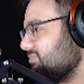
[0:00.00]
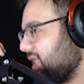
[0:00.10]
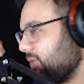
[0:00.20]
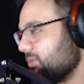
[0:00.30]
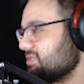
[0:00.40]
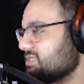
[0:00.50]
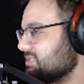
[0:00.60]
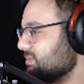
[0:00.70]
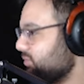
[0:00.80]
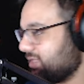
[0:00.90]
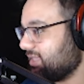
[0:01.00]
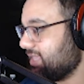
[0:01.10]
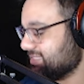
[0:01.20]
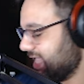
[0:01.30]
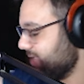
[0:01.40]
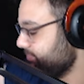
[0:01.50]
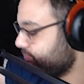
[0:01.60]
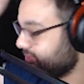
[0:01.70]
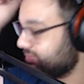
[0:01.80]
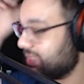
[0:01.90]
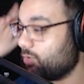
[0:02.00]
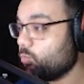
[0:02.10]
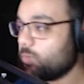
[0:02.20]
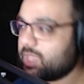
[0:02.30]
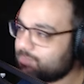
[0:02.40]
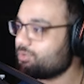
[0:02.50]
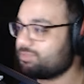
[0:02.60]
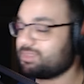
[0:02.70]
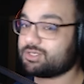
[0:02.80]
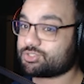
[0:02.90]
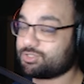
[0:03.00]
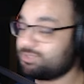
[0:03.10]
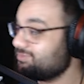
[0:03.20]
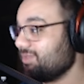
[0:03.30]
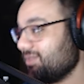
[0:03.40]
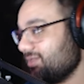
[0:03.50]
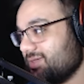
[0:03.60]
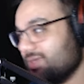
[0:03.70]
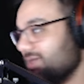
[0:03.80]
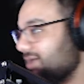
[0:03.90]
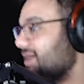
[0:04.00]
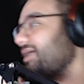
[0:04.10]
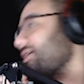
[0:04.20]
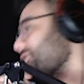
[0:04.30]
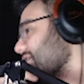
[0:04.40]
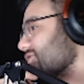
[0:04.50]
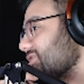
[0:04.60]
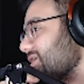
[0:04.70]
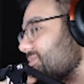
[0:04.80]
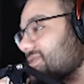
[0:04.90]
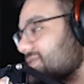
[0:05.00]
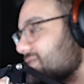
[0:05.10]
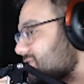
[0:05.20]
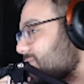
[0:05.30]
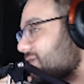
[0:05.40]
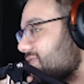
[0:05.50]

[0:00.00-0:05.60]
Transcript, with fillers: he was in the smoke, his aim pulled down way more than it should. Ah, oh, rotational aim what a